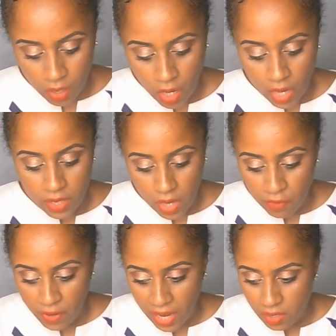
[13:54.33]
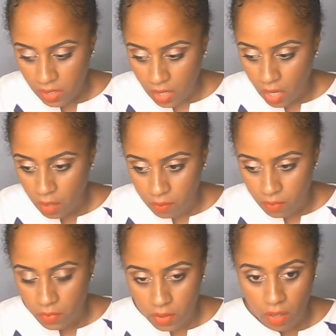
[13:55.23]
I've had
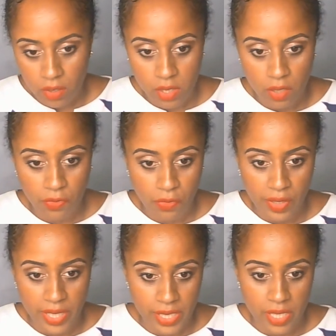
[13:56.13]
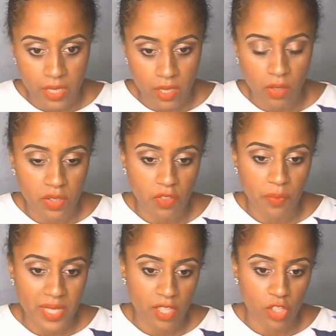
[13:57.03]
lots of readings and lots of
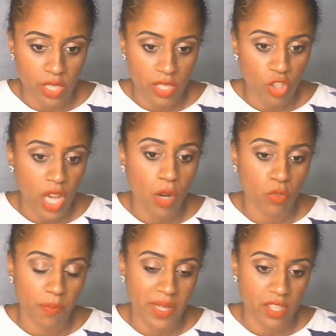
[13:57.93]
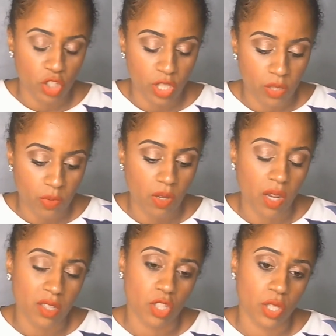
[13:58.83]
messages, channeled messages with
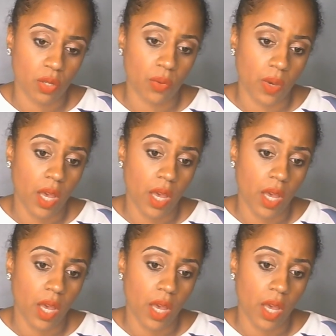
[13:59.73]
regards to